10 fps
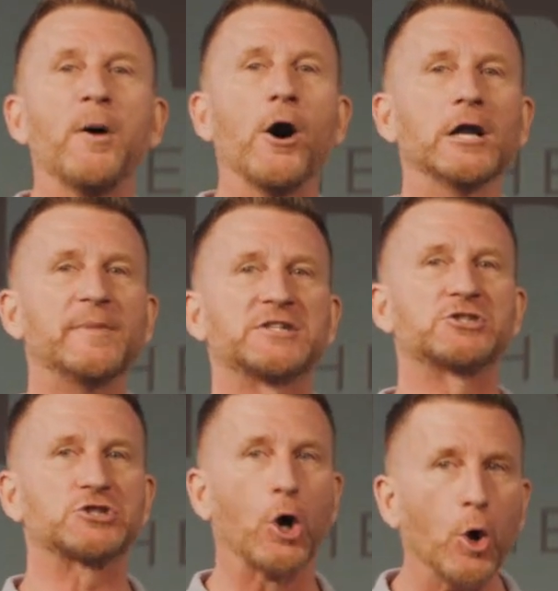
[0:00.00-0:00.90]

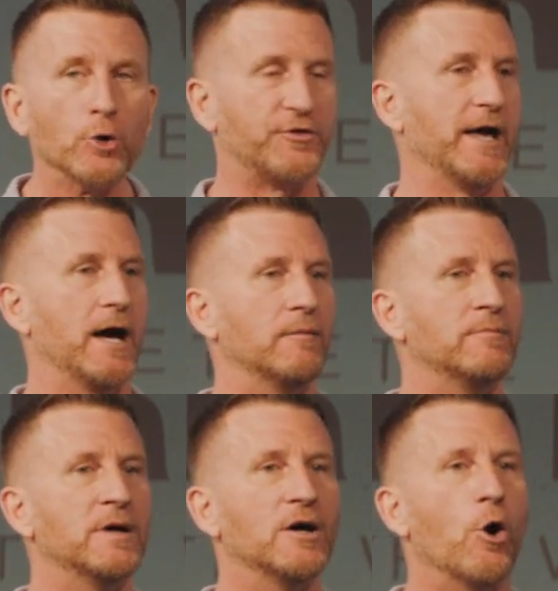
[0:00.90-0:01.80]
Barnabas told
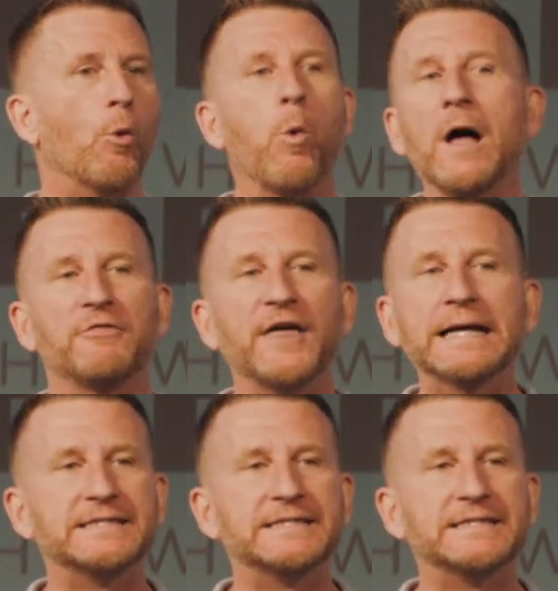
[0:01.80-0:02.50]
them what they